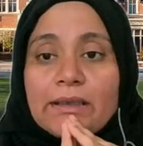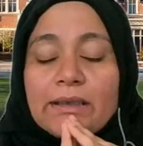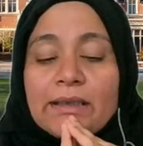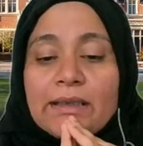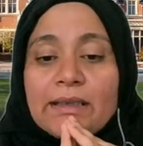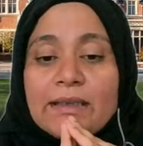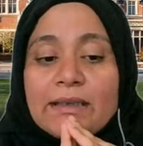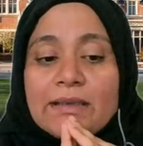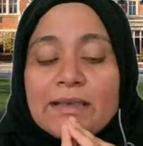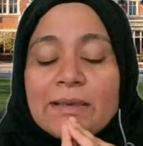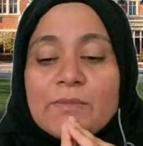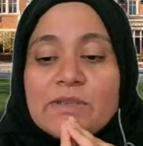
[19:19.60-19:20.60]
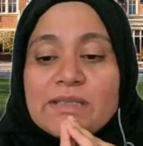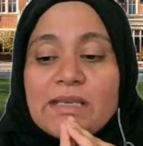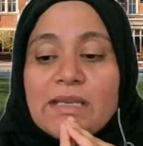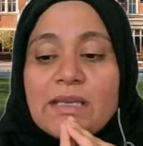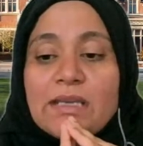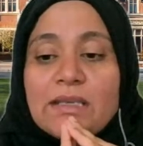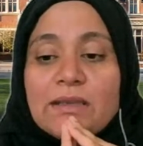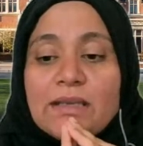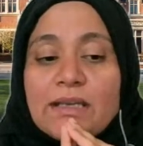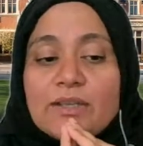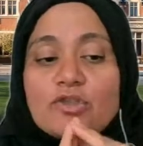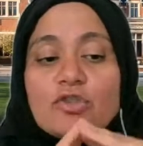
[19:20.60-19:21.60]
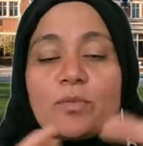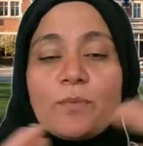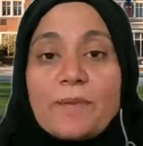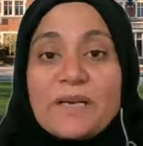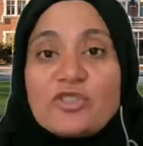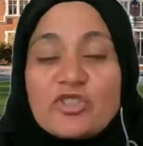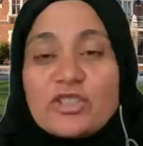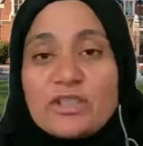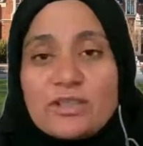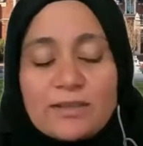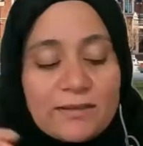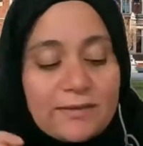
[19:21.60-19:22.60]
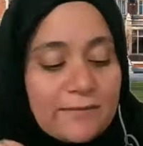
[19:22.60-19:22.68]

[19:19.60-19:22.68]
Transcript: and I'm saying that your budget